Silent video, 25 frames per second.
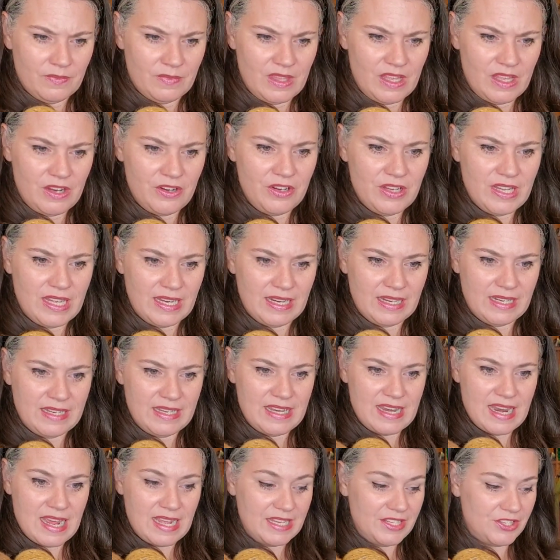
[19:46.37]
there you get a
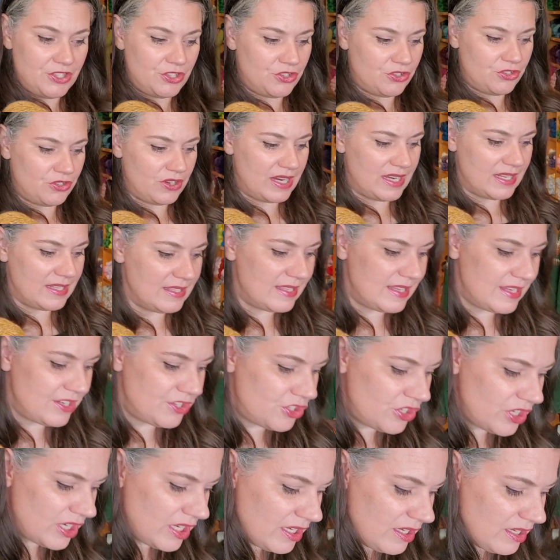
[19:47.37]
nice
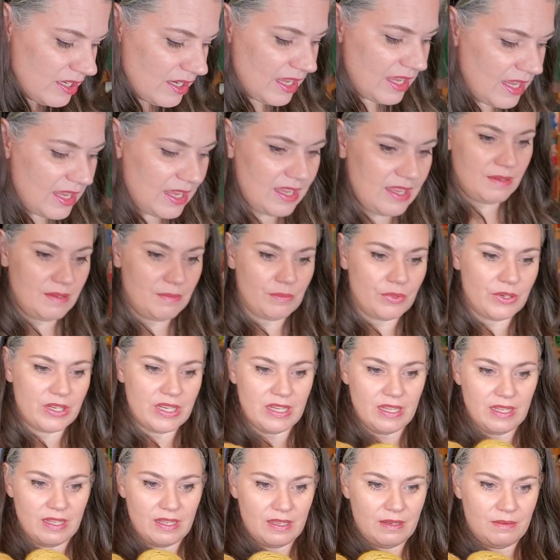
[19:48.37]
transition, and
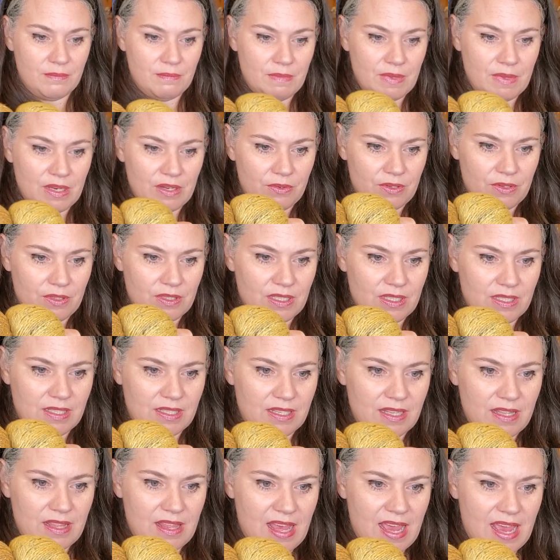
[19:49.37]
bringing in mineral
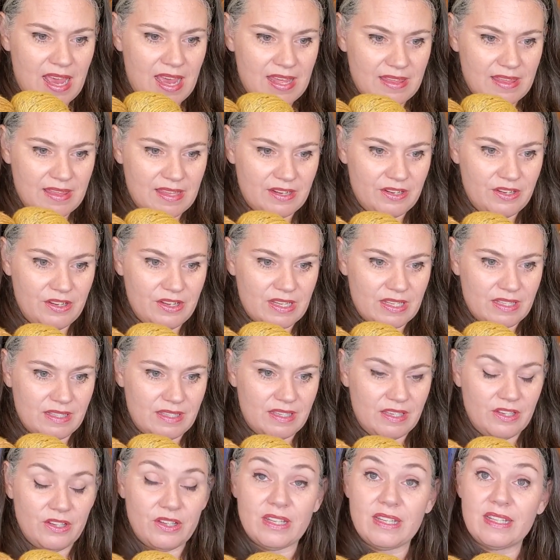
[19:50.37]
to that, there you can
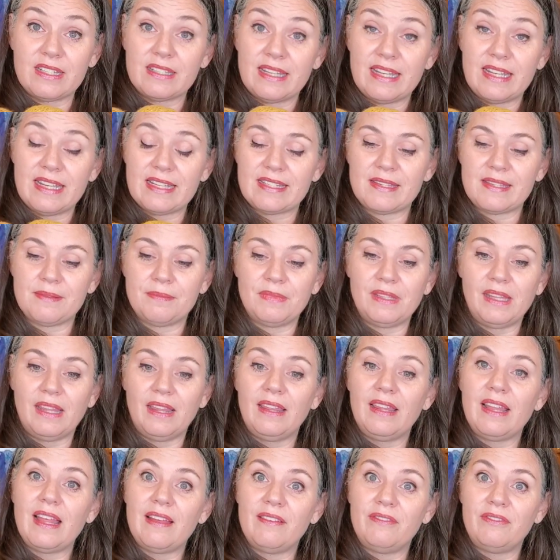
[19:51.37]
see you get some
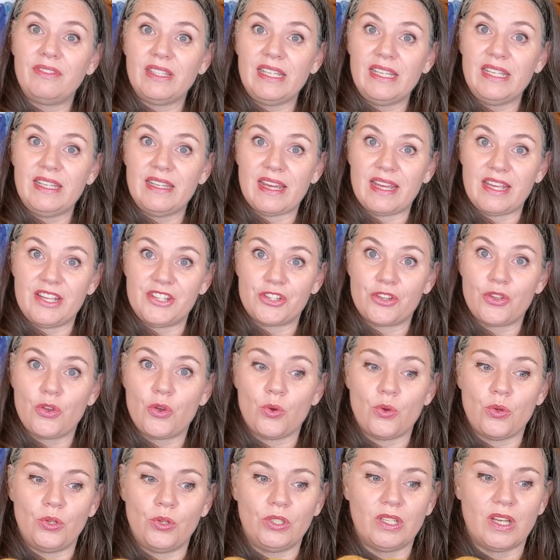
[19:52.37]
lovely, nice
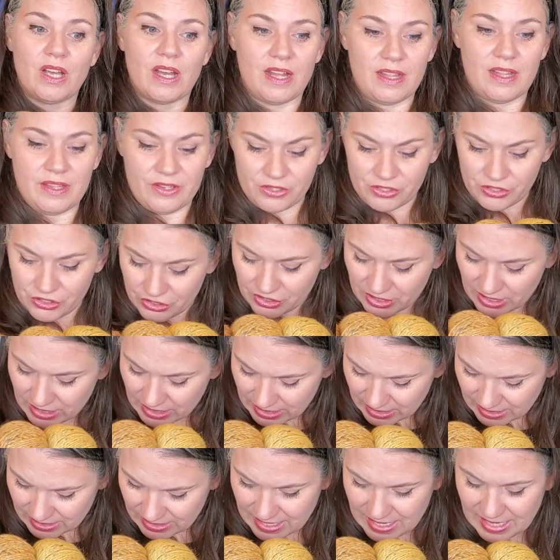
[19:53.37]
gold colors. You can
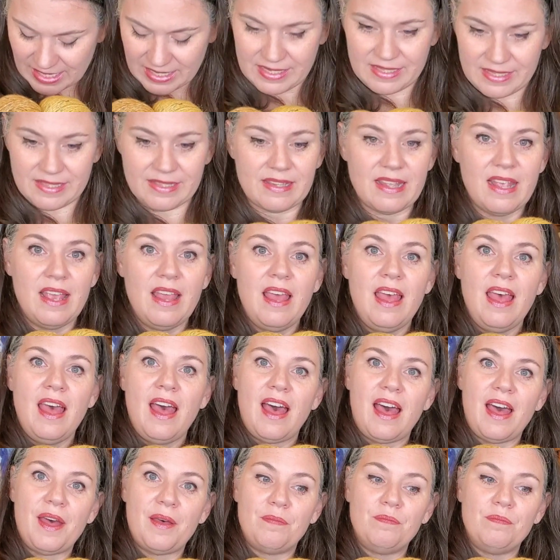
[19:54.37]
get a nice,
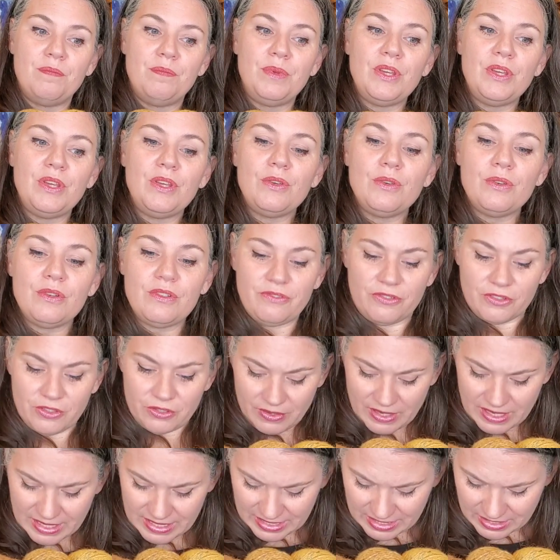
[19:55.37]
beautiful
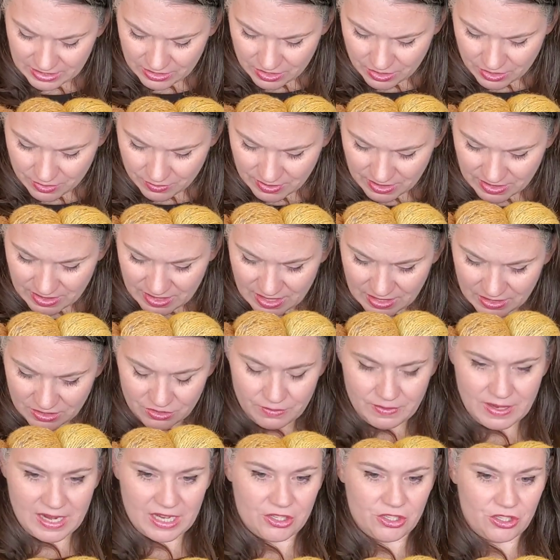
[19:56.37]
gradient going that
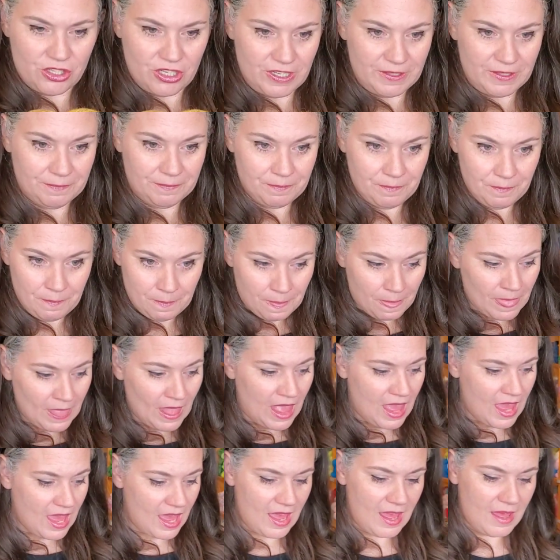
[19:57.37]
direction.
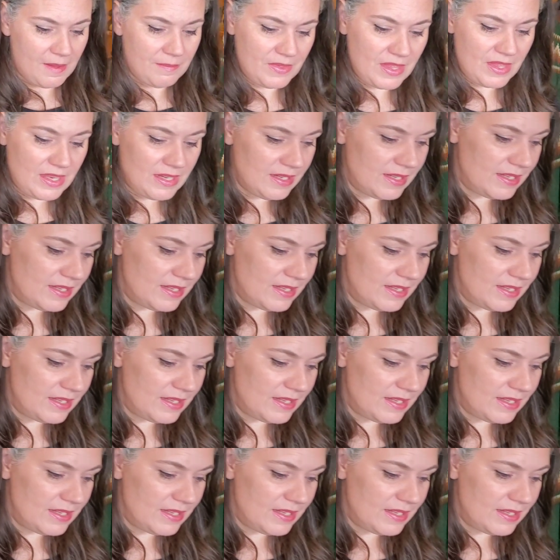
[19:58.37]
Then